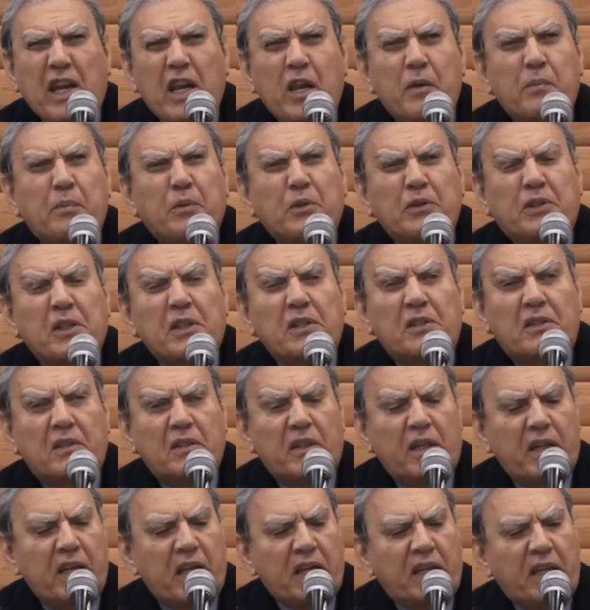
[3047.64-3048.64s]

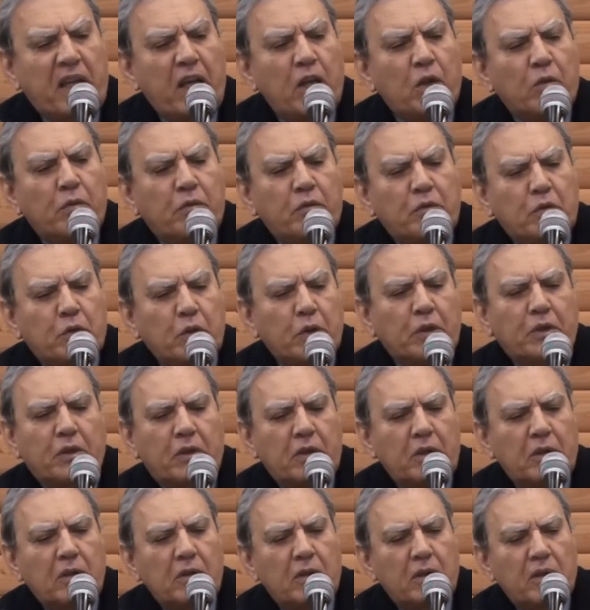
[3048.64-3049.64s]
Intentionally put it in a
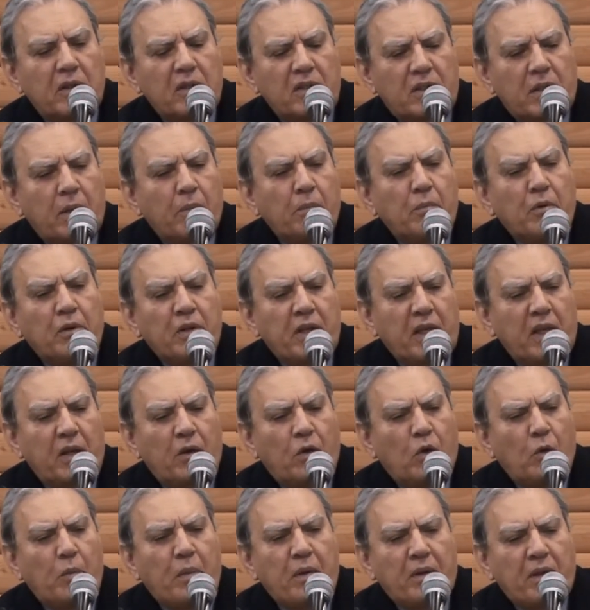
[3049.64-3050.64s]
can of Coke.
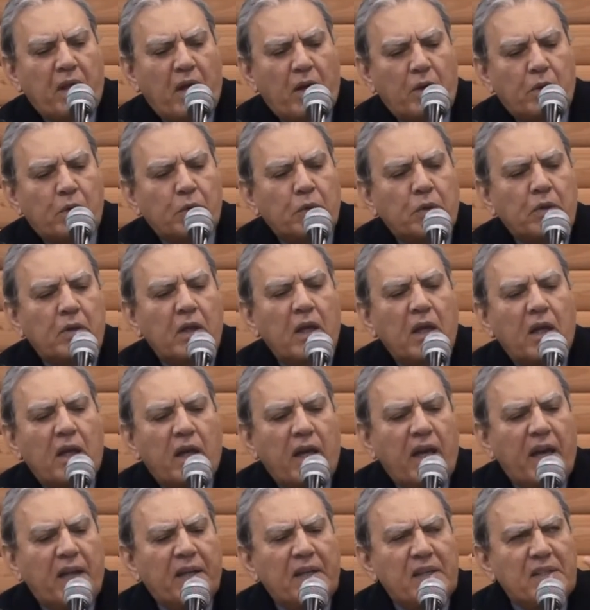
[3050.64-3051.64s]
Somebody
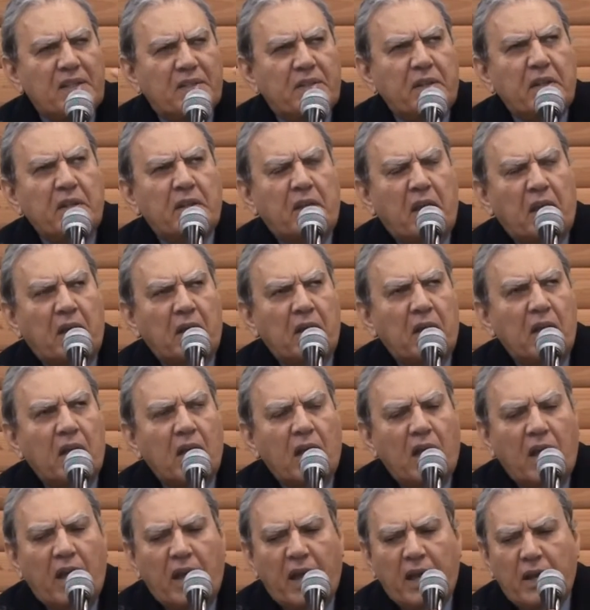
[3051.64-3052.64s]
opened a Coke and
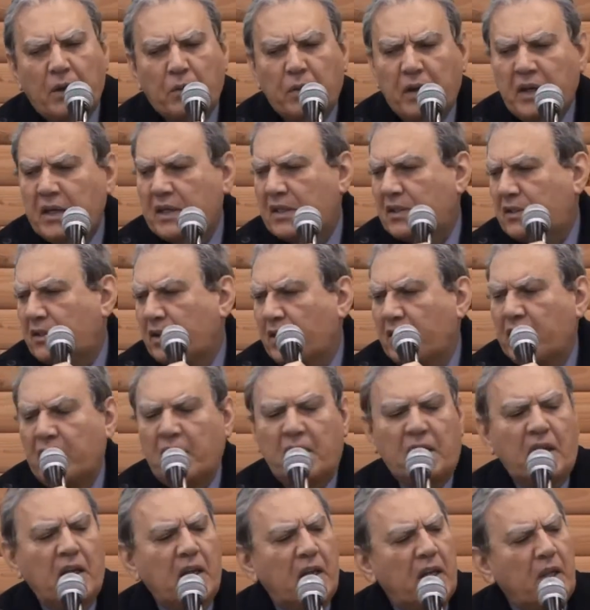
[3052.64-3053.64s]
is drinking,
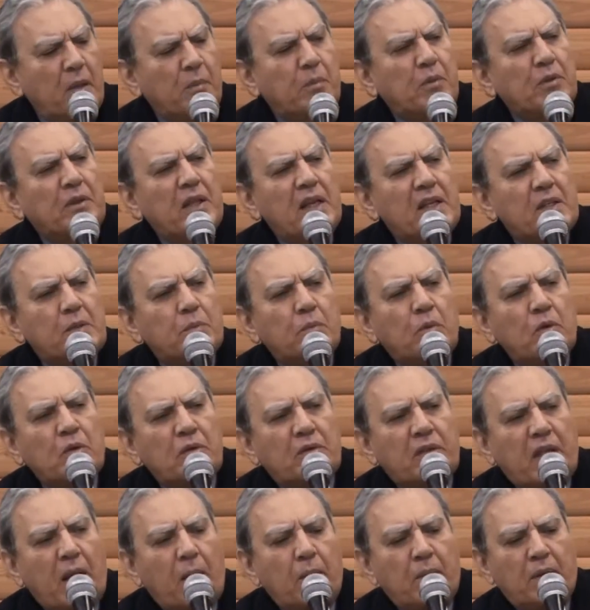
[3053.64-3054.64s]
and when he's
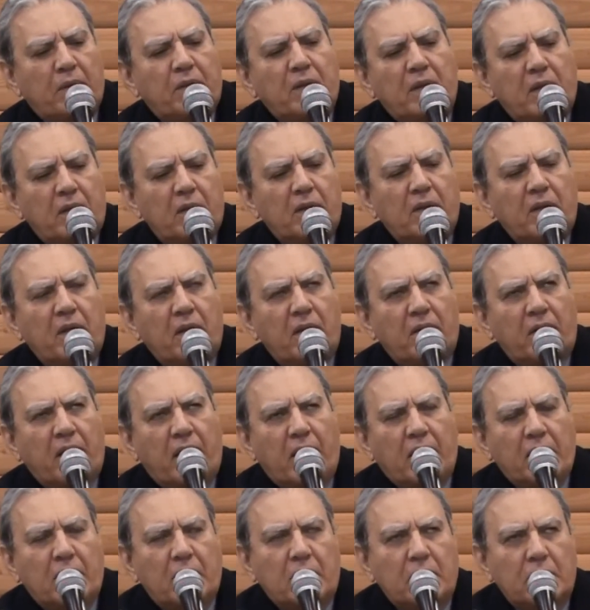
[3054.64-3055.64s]
turning, you put a small
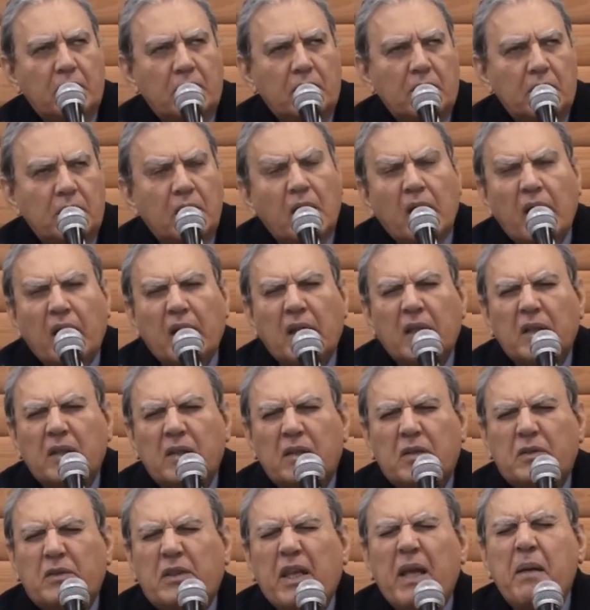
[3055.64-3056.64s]
tablet in there.
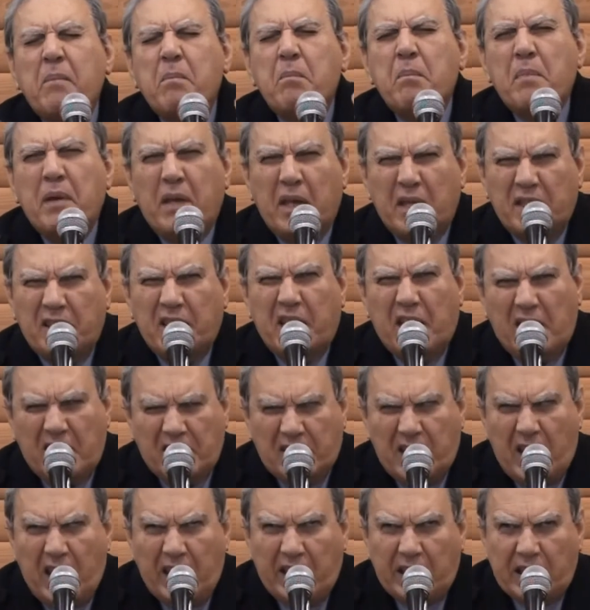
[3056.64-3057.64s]

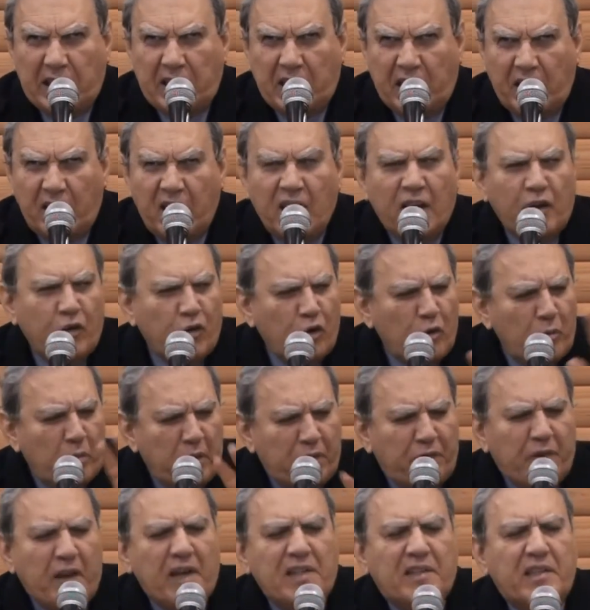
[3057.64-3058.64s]
10 minutes
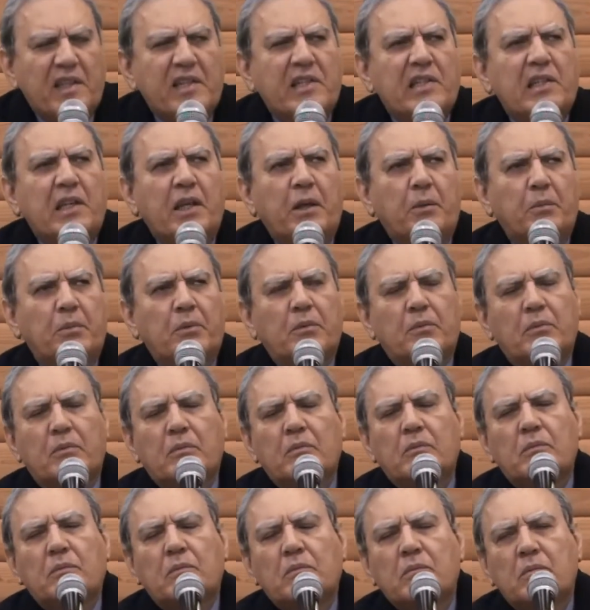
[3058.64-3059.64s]
exactly, he will be fast
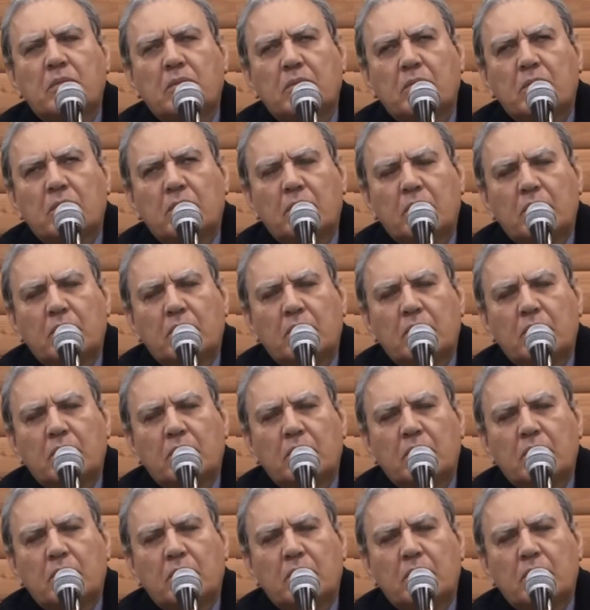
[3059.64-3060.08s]
asleep.